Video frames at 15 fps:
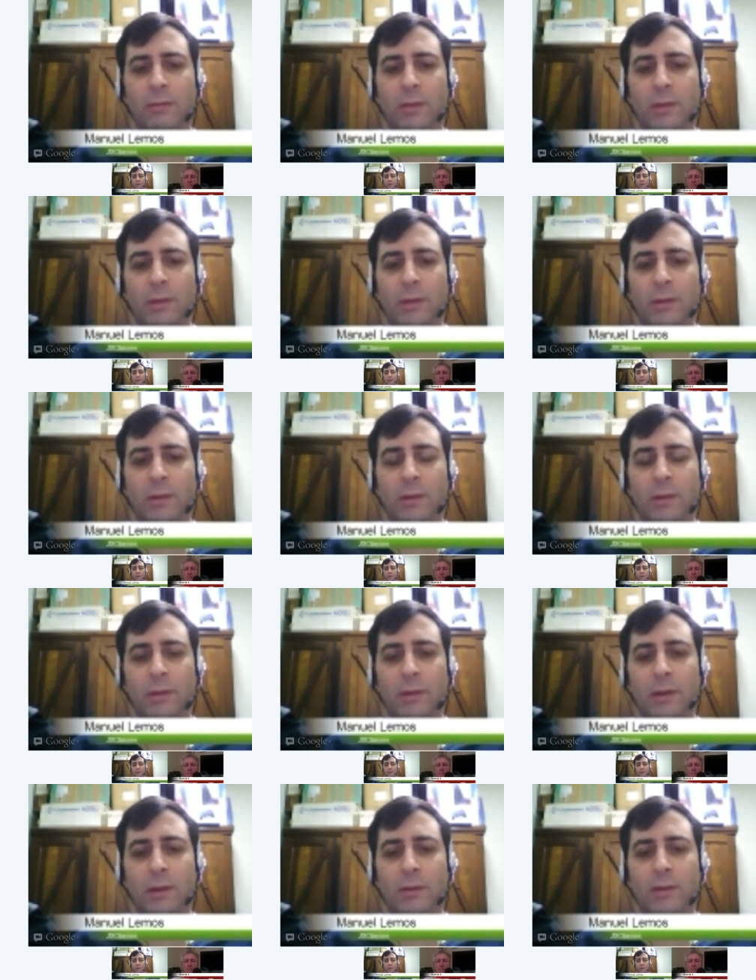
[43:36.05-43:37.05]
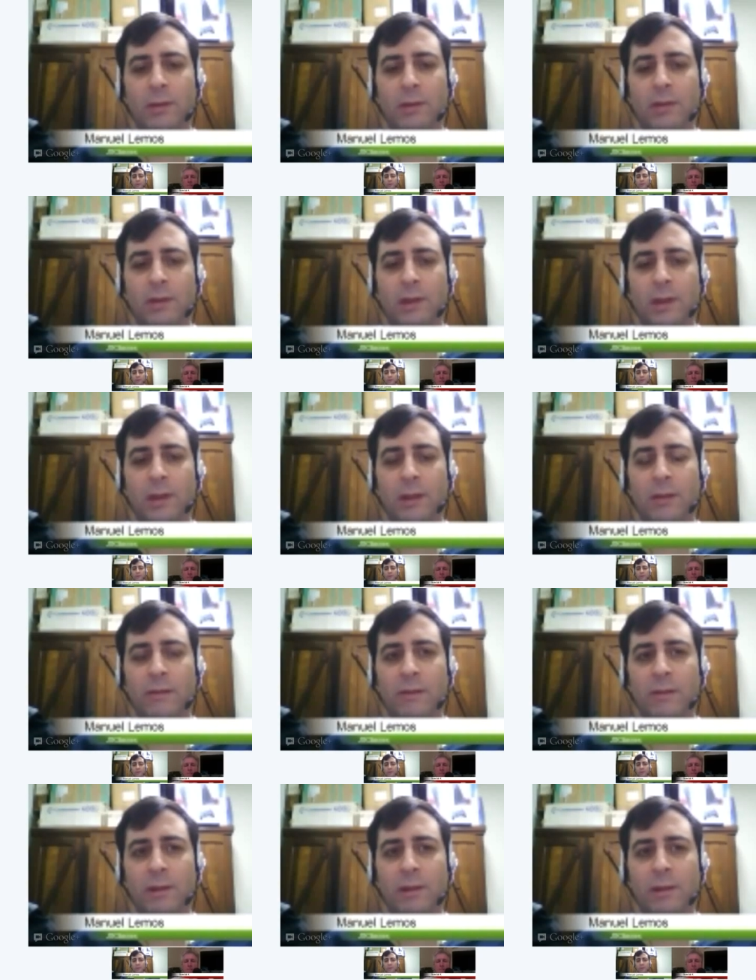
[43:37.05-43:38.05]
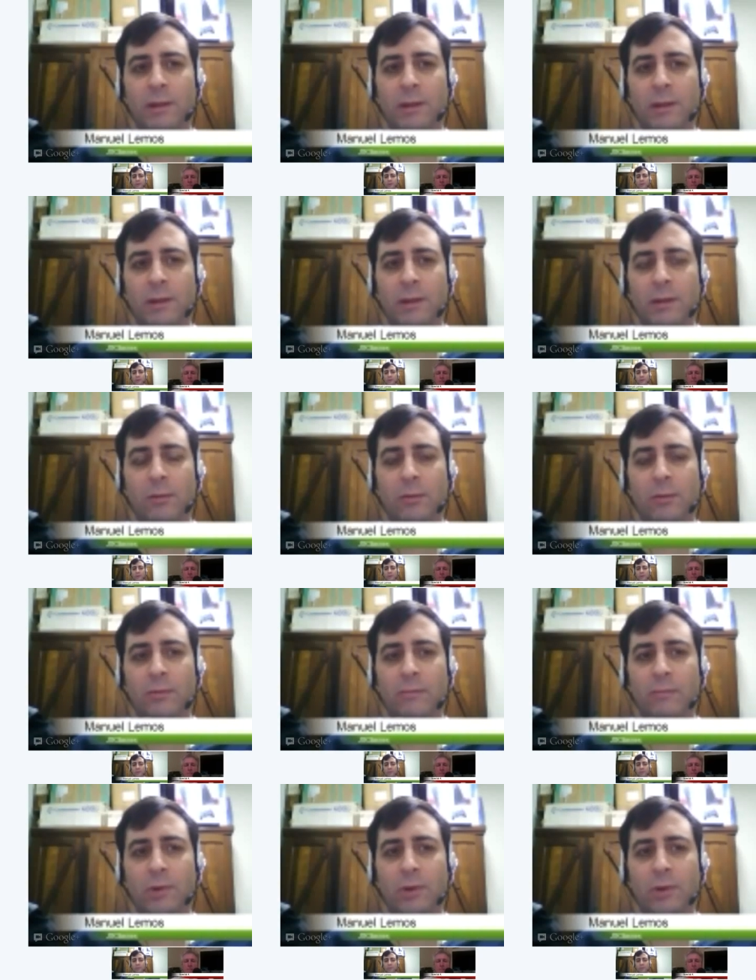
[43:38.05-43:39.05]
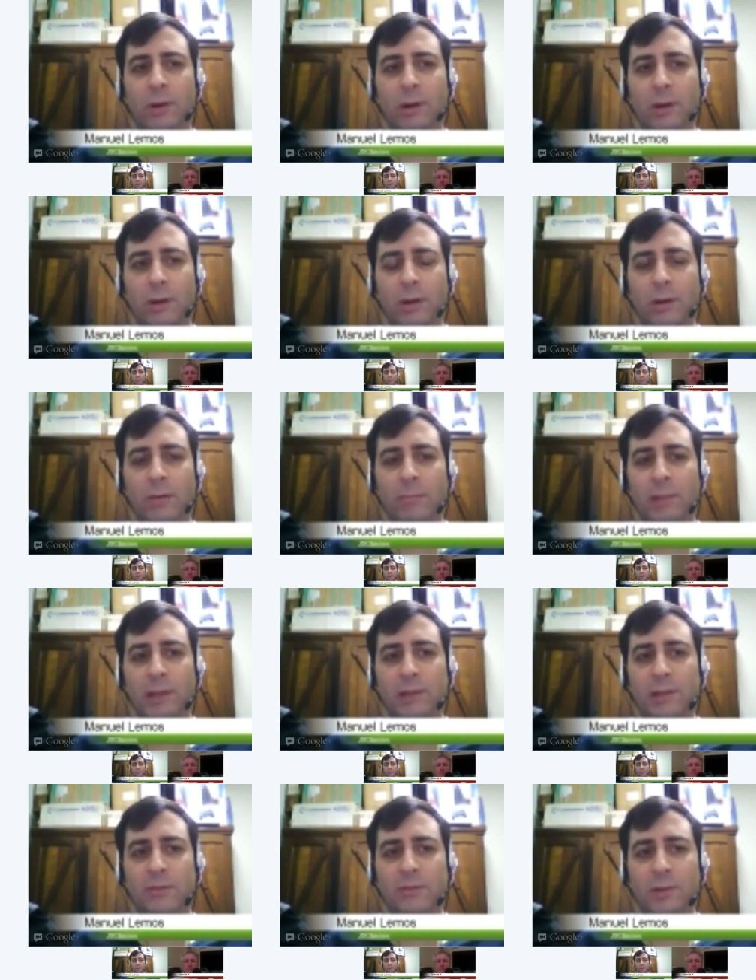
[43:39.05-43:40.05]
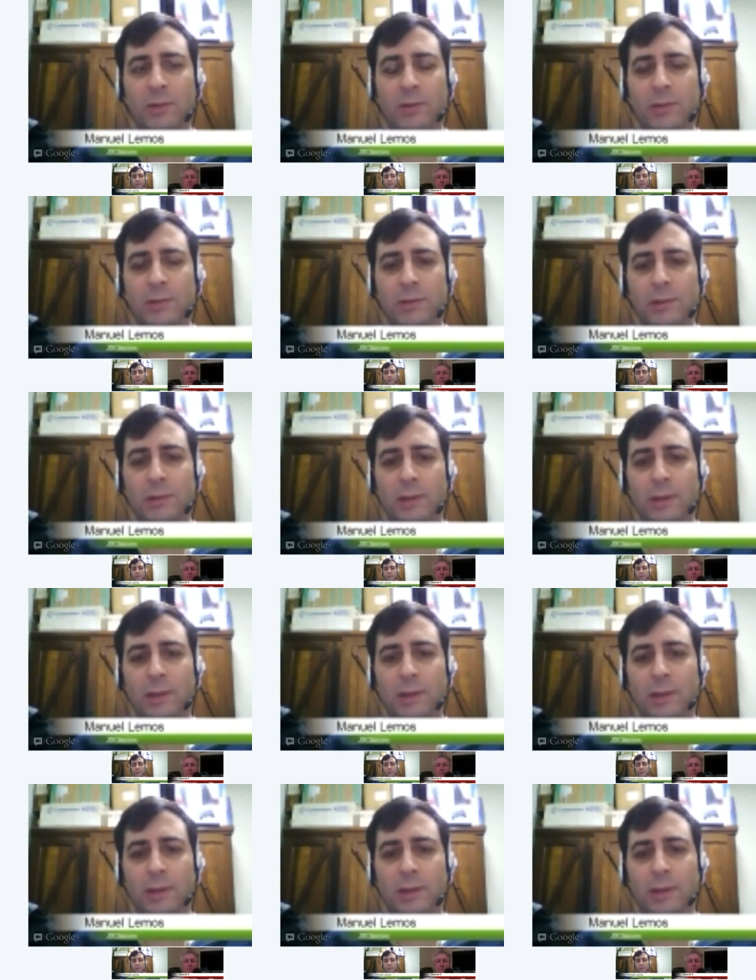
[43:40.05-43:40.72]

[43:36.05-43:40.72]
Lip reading: Now that they include more complex features,